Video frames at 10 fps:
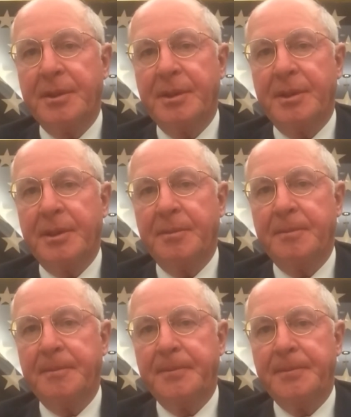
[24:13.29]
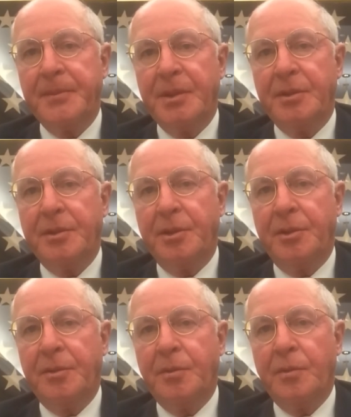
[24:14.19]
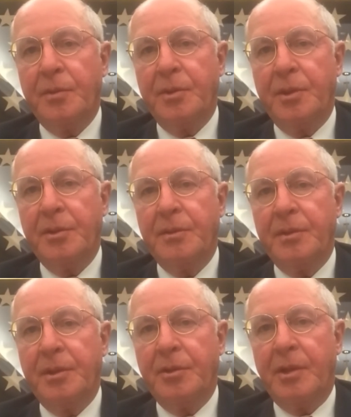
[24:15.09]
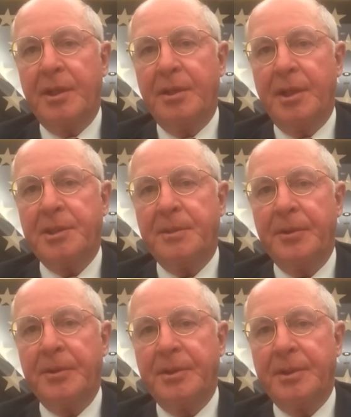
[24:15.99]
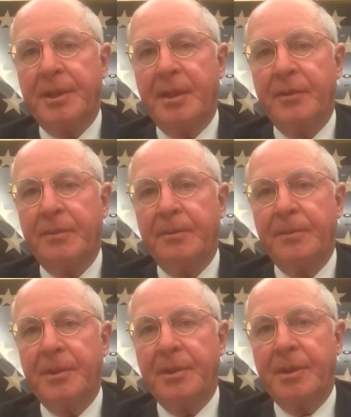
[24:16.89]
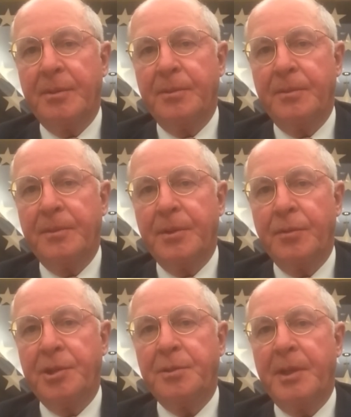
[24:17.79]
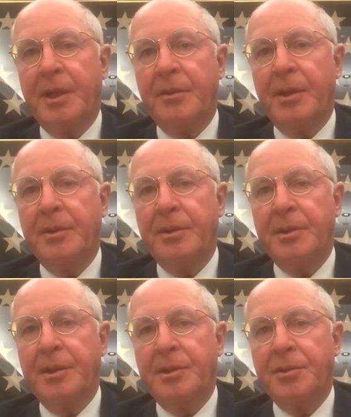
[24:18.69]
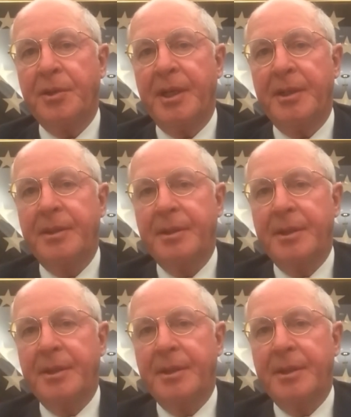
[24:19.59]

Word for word: Um, you, you're, you're quite an expert and have a, a rich background in trade.